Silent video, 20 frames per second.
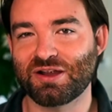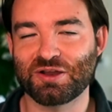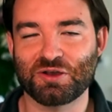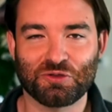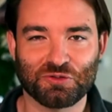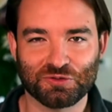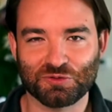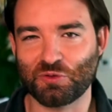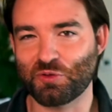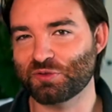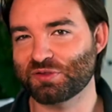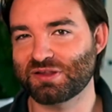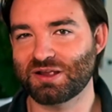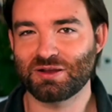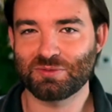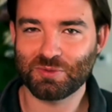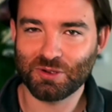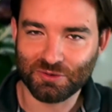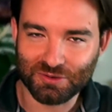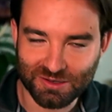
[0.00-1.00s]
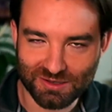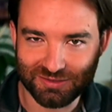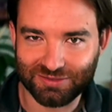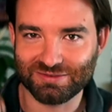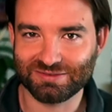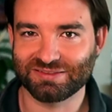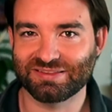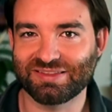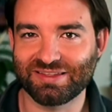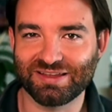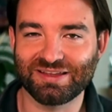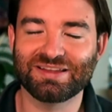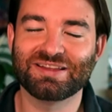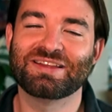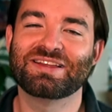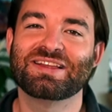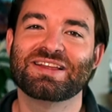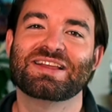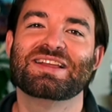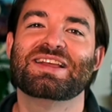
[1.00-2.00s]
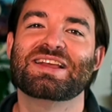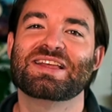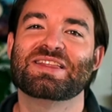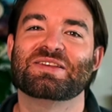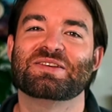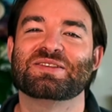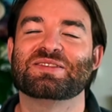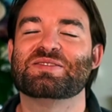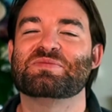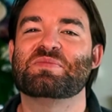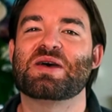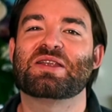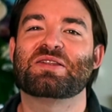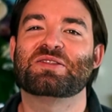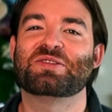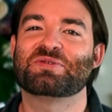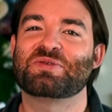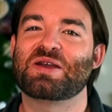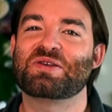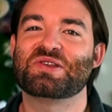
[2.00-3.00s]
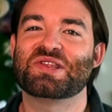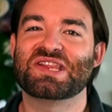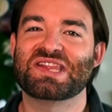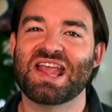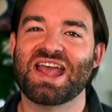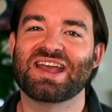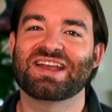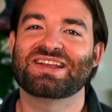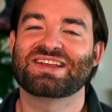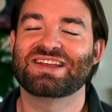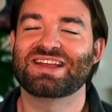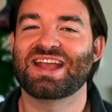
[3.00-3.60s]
There's a whole ceremony, there's the medals around his neck,